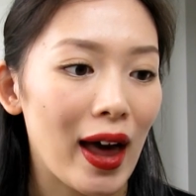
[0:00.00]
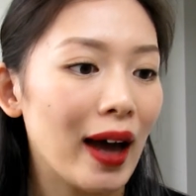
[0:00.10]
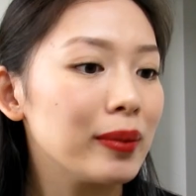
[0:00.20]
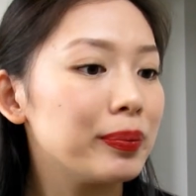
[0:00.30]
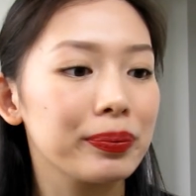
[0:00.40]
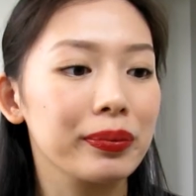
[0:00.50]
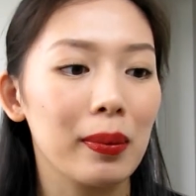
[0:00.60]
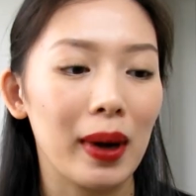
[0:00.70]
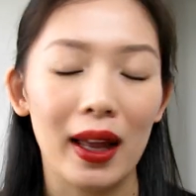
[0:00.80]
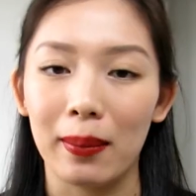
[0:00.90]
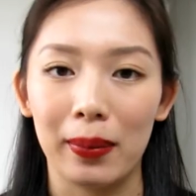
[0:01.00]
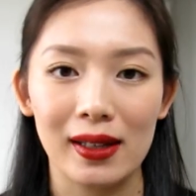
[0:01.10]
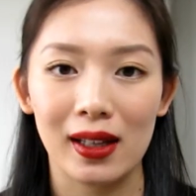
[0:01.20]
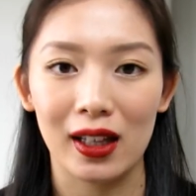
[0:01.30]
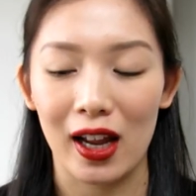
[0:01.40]
that. But
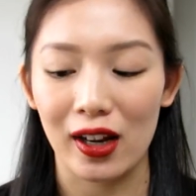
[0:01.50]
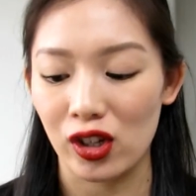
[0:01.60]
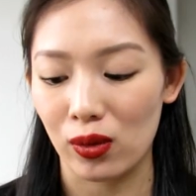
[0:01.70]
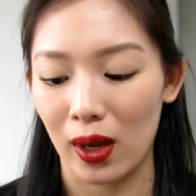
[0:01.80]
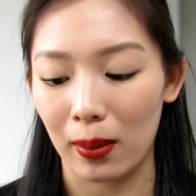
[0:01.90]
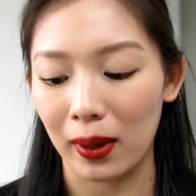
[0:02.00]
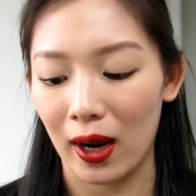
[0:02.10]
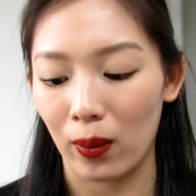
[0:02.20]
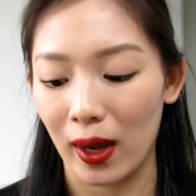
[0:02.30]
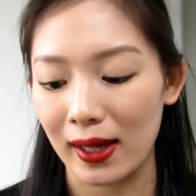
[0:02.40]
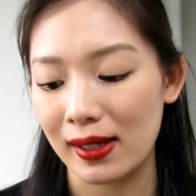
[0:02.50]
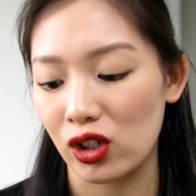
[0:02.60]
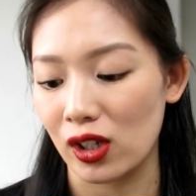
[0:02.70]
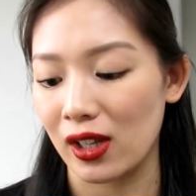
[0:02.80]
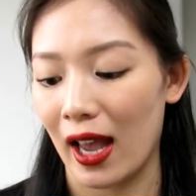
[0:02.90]
basically I just reapplied once
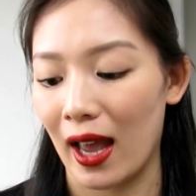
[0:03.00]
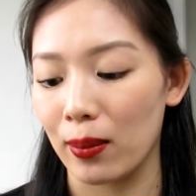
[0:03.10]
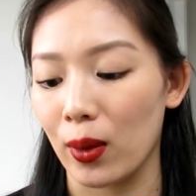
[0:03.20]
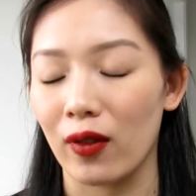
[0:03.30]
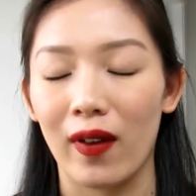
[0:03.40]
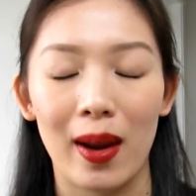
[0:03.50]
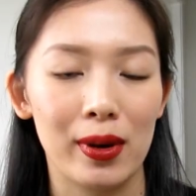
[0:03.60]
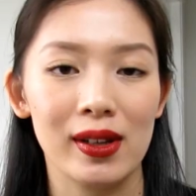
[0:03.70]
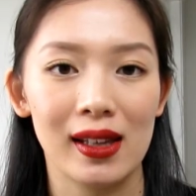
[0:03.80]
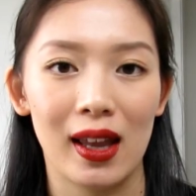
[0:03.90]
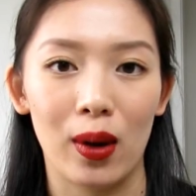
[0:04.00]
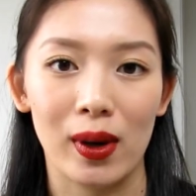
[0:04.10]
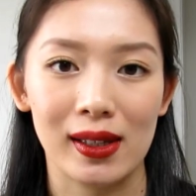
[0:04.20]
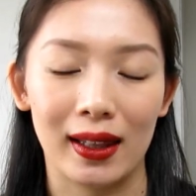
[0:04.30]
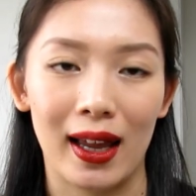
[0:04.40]
just to add more vibrancy. It
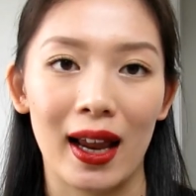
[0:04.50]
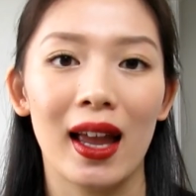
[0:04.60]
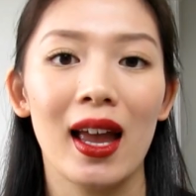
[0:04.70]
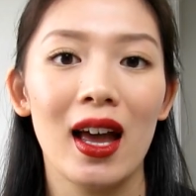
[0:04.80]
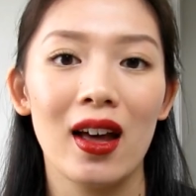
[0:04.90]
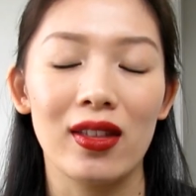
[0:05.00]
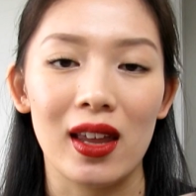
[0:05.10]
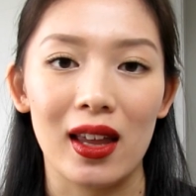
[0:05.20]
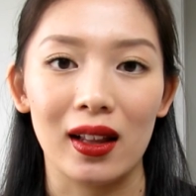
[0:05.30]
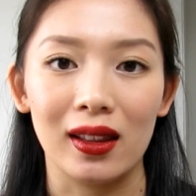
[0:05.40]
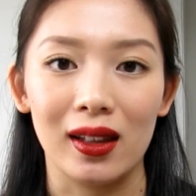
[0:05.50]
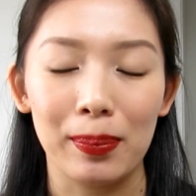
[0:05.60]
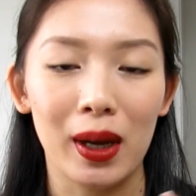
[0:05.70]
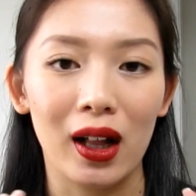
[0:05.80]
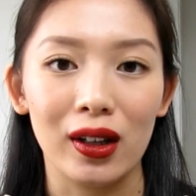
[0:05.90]
wasn't like the
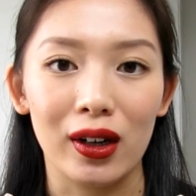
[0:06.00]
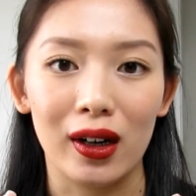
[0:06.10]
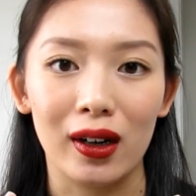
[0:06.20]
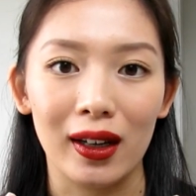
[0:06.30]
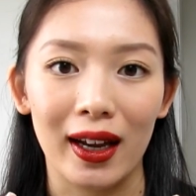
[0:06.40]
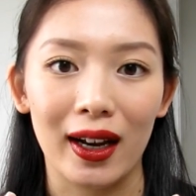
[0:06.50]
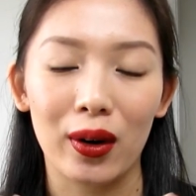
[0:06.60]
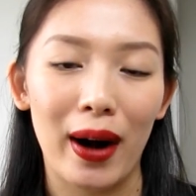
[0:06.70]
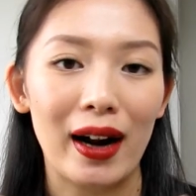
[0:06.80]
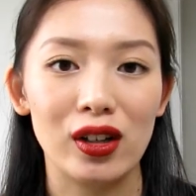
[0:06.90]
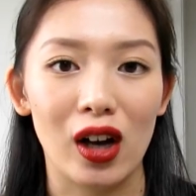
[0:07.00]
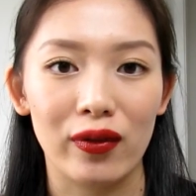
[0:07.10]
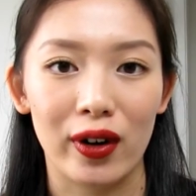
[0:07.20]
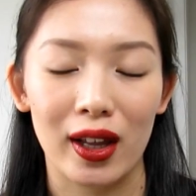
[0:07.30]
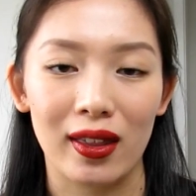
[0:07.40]
lip color like cracked
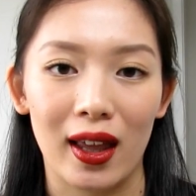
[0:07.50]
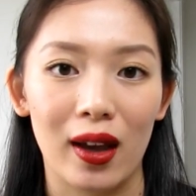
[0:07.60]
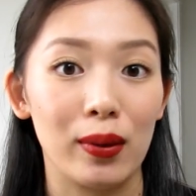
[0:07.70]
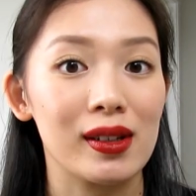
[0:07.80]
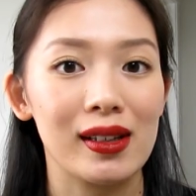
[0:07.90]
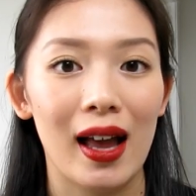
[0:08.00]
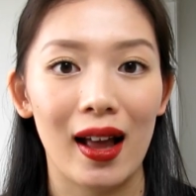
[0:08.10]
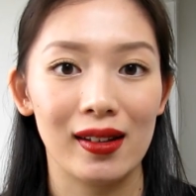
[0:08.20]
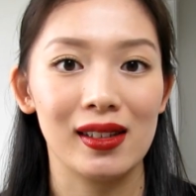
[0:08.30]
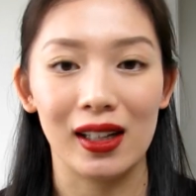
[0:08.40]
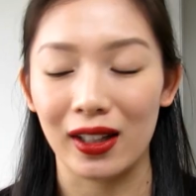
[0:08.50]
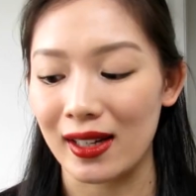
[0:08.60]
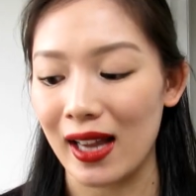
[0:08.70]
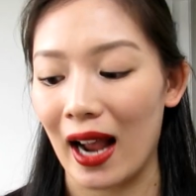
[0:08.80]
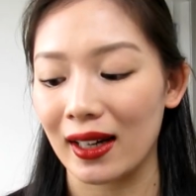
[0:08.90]
off or anything. It was still
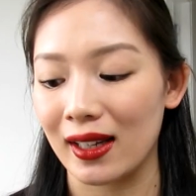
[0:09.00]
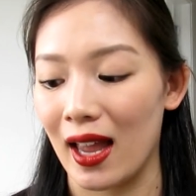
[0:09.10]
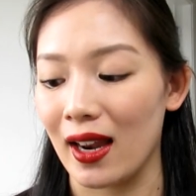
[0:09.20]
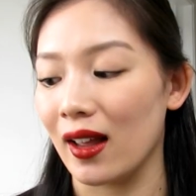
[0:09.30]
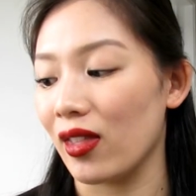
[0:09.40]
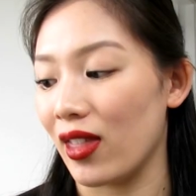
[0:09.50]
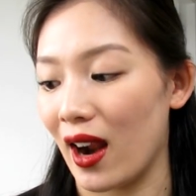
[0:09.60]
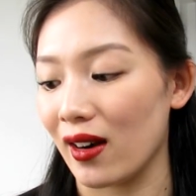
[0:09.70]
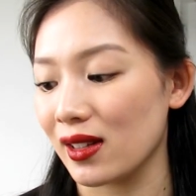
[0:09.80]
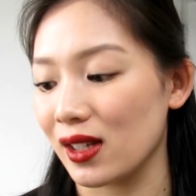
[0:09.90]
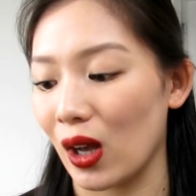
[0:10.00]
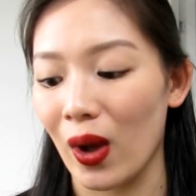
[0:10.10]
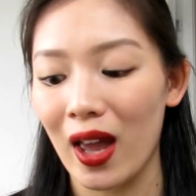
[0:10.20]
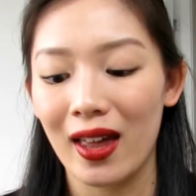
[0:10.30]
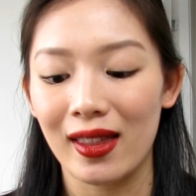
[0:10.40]
intact and there. So
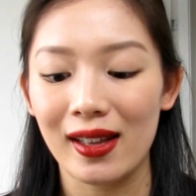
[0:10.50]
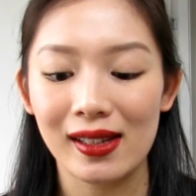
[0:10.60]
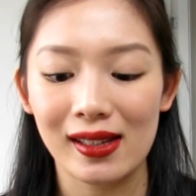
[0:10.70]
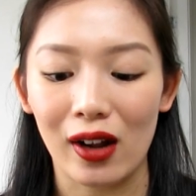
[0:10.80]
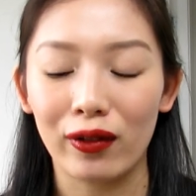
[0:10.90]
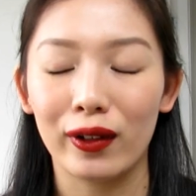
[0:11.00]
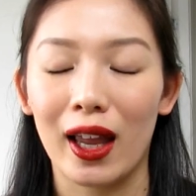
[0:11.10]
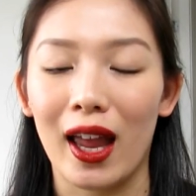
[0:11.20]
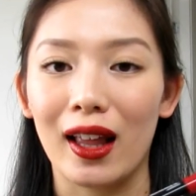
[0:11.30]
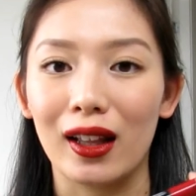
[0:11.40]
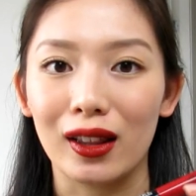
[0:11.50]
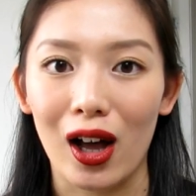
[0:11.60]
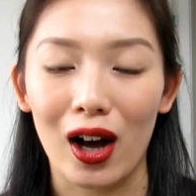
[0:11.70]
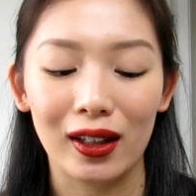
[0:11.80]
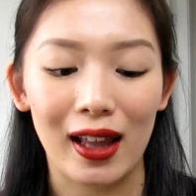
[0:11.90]
this is definitely a
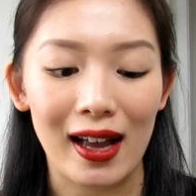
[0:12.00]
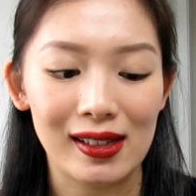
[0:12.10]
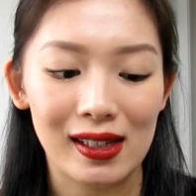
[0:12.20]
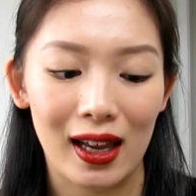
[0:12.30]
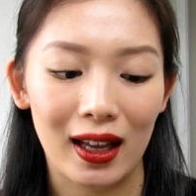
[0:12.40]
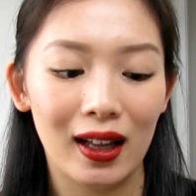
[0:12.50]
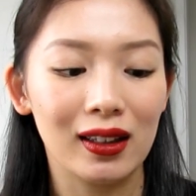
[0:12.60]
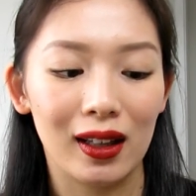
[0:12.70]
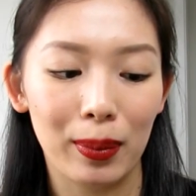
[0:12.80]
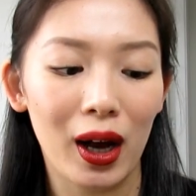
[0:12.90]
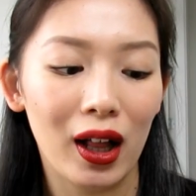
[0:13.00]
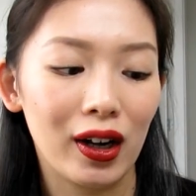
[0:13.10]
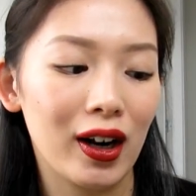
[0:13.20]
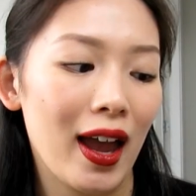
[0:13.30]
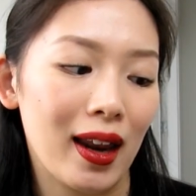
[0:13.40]
long-lasting lip
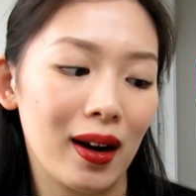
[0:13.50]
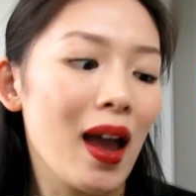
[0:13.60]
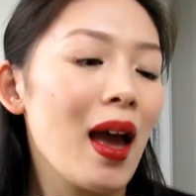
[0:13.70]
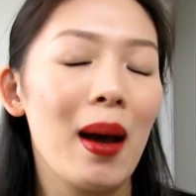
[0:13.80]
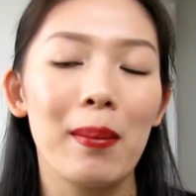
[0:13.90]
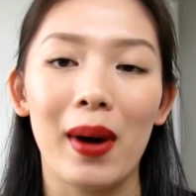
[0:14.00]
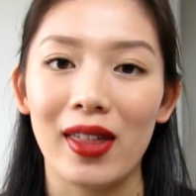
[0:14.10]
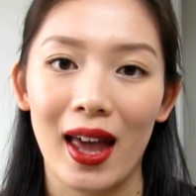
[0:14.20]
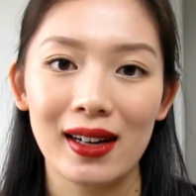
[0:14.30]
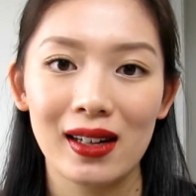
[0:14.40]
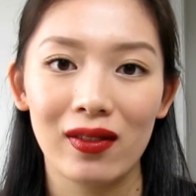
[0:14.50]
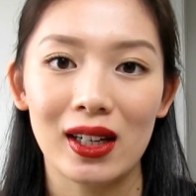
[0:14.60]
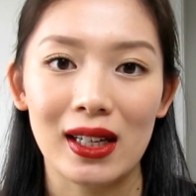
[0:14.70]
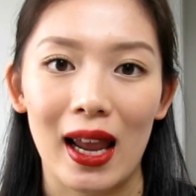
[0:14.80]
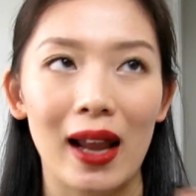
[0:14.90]
color, and by the end of the
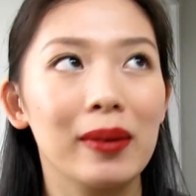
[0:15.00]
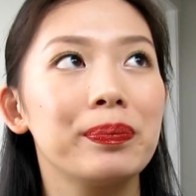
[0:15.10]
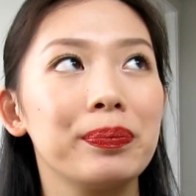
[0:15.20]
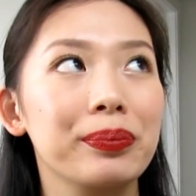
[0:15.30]
day